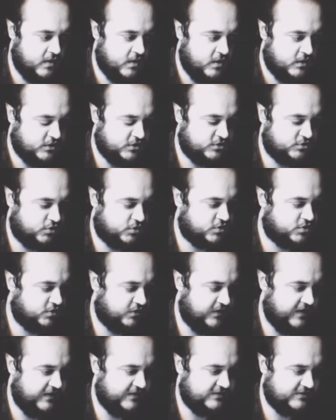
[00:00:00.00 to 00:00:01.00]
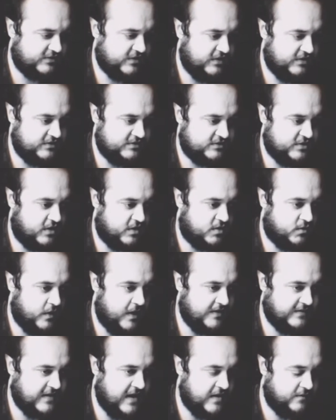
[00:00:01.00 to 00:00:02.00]
Structurally, it's sort of quite
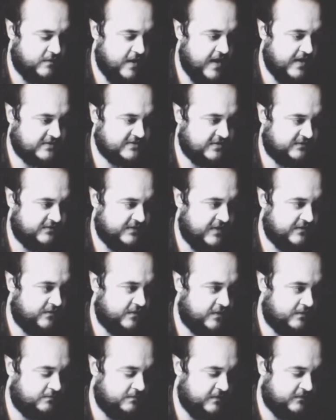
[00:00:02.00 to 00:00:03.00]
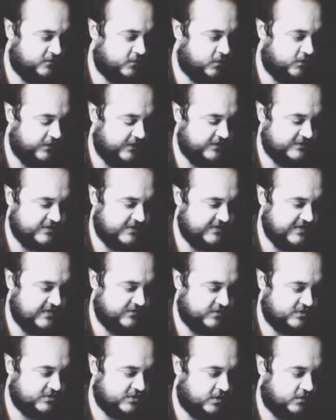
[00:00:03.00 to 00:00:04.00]
direct. I've never sort
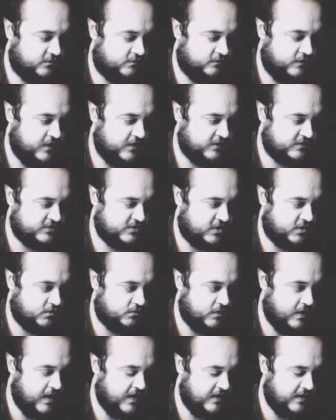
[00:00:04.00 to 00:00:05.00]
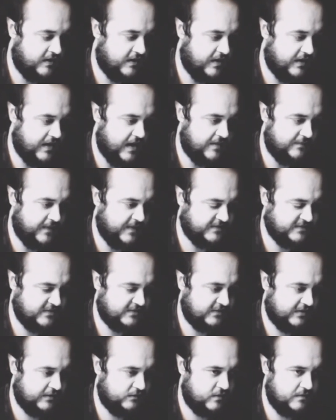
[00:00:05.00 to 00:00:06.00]
of written a song where I
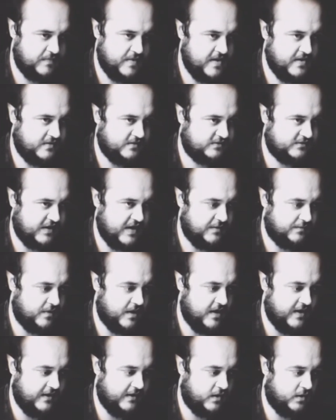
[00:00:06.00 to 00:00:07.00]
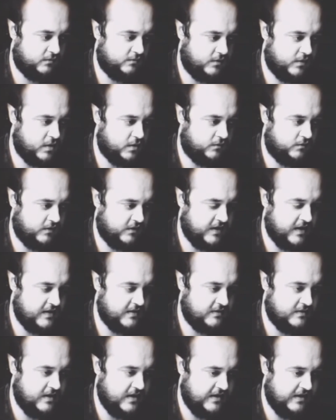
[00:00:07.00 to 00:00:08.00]
basically repeat the same line over and over
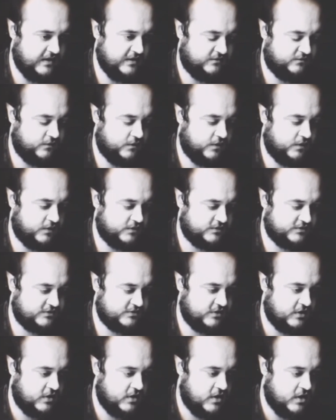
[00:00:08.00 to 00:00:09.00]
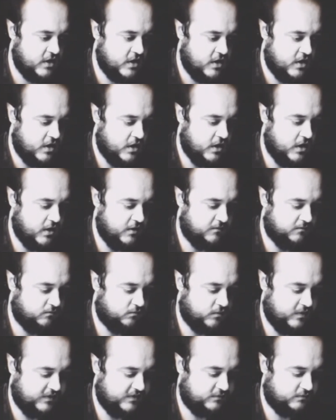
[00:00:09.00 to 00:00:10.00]
again in each verse,
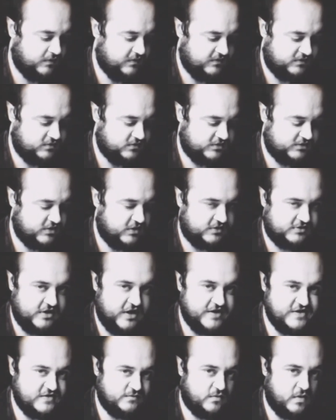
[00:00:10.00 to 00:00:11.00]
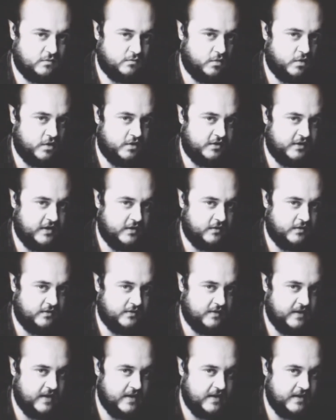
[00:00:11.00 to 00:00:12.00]
with just sort of changing one word here and
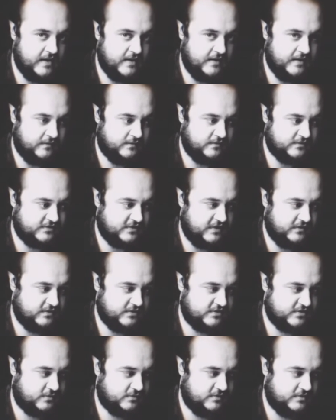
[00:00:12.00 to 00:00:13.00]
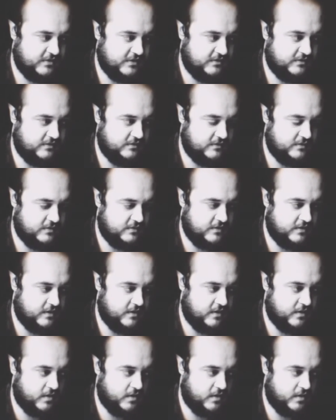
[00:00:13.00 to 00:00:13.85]
there. And it was something that